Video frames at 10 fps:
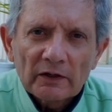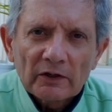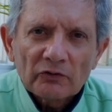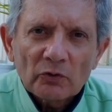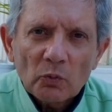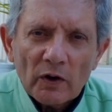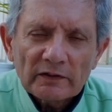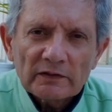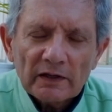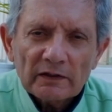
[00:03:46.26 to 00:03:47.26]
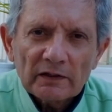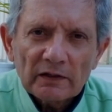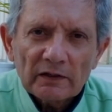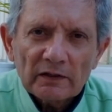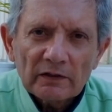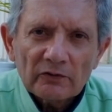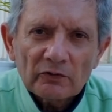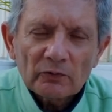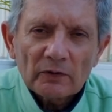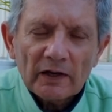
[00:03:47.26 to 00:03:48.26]
So one technique is
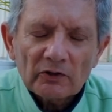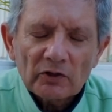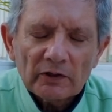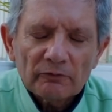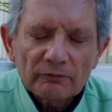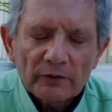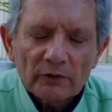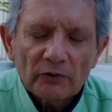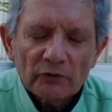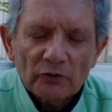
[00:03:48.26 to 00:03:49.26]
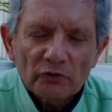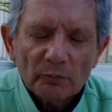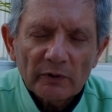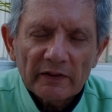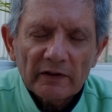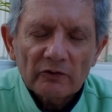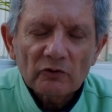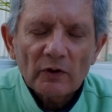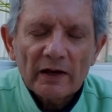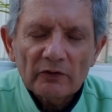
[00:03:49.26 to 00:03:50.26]
to actually focus on your breathing. So
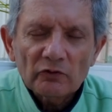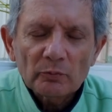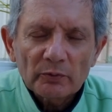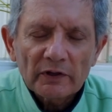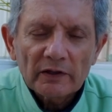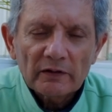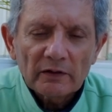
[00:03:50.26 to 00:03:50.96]
as you breathe,